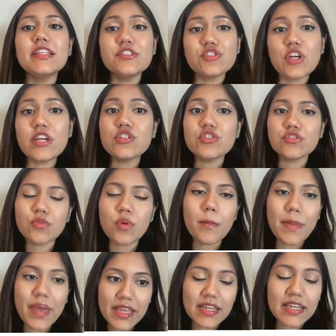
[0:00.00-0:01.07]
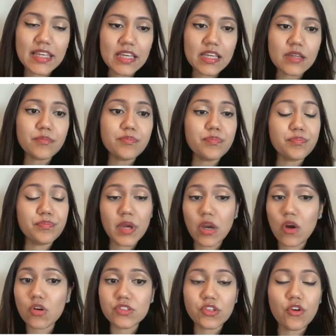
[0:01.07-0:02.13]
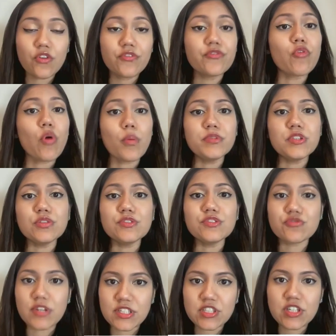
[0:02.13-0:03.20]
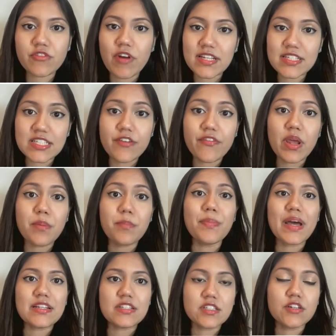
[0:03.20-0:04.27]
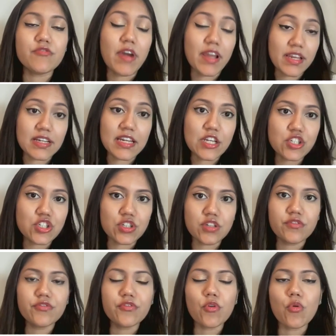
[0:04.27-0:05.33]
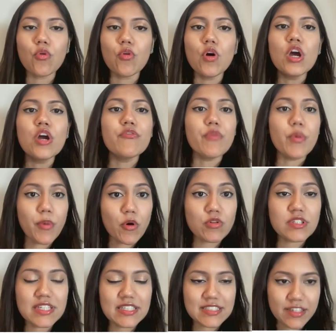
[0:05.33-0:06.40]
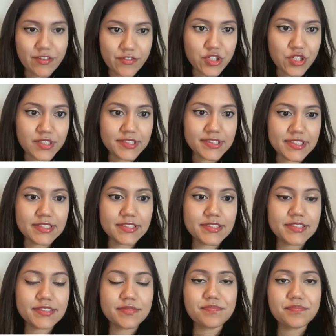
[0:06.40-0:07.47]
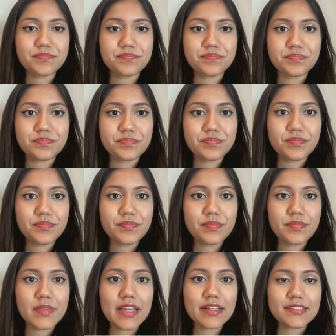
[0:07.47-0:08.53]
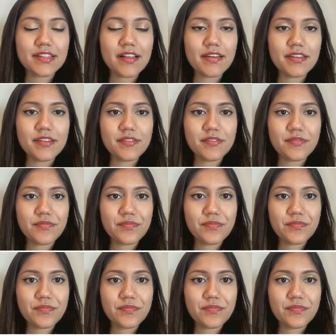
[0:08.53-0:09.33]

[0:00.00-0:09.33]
These changes were mainly because of ROB2 stricter criteria and better recognition for reporting deficiencies. Next slide.